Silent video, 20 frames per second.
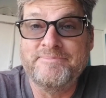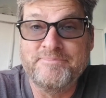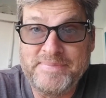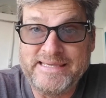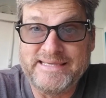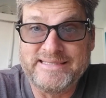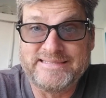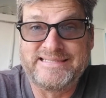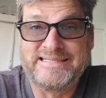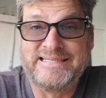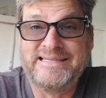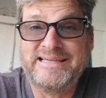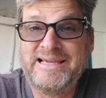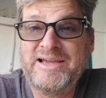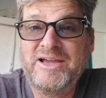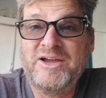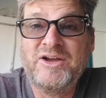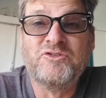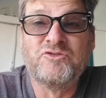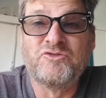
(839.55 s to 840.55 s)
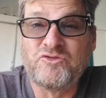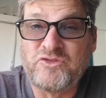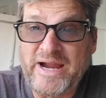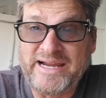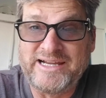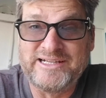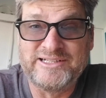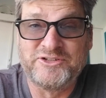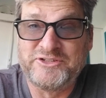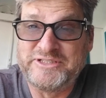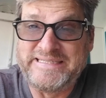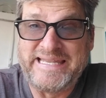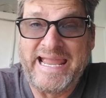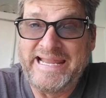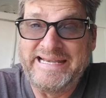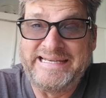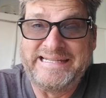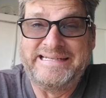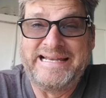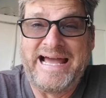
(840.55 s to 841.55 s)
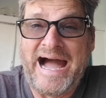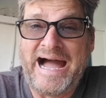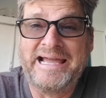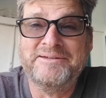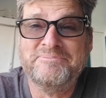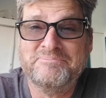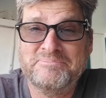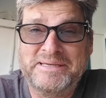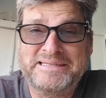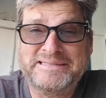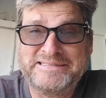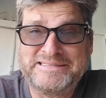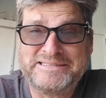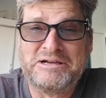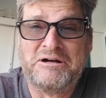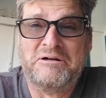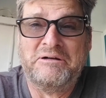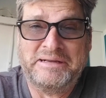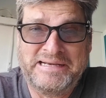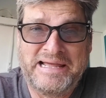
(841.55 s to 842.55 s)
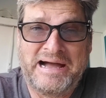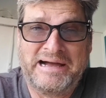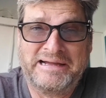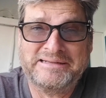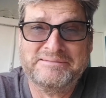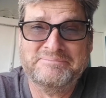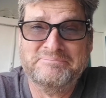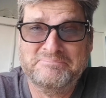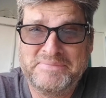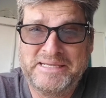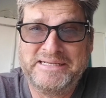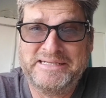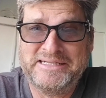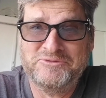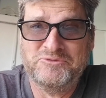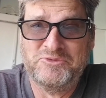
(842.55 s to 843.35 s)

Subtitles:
miss regular dating. I miss going out and meeting